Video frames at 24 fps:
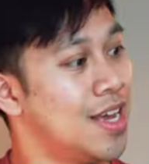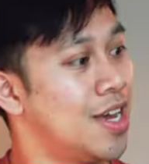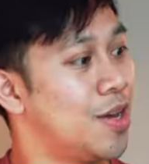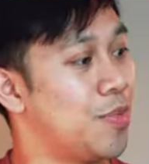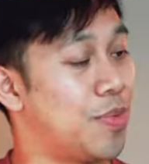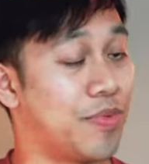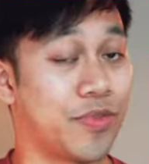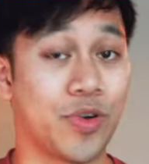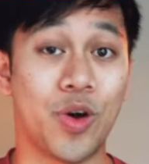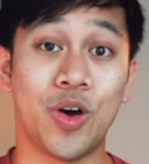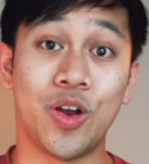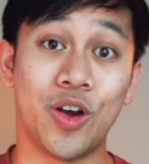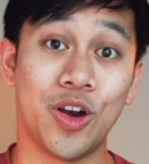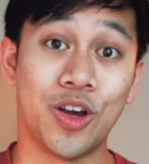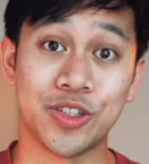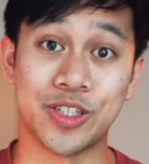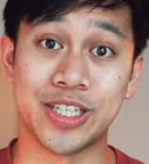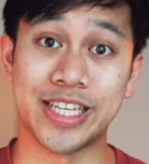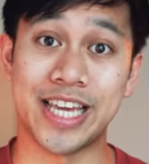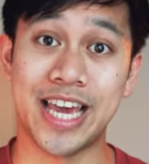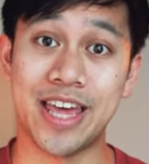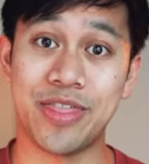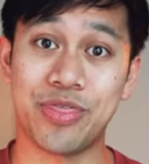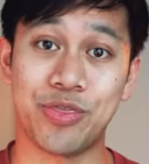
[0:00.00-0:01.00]
We've got a lot
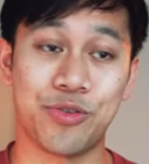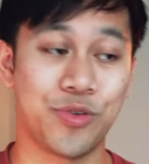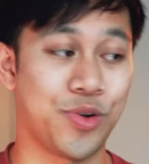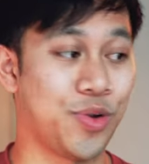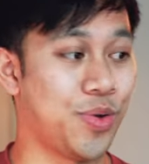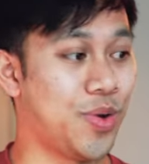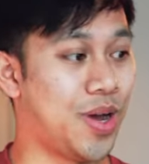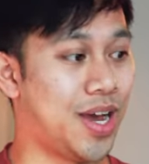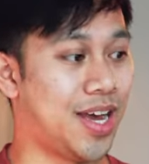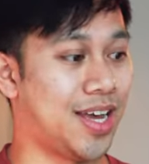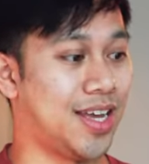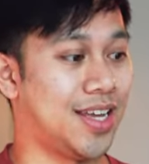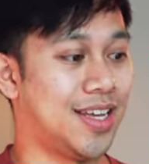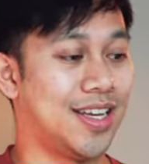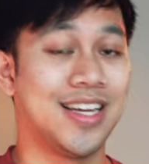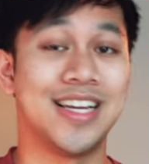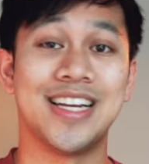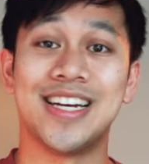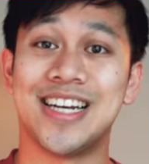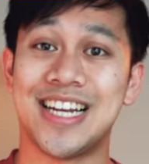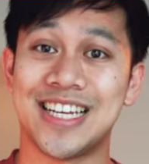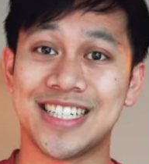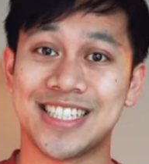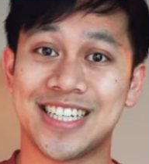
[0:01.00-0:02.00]
to get through.
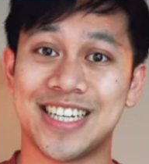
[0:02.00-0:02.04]
Let's get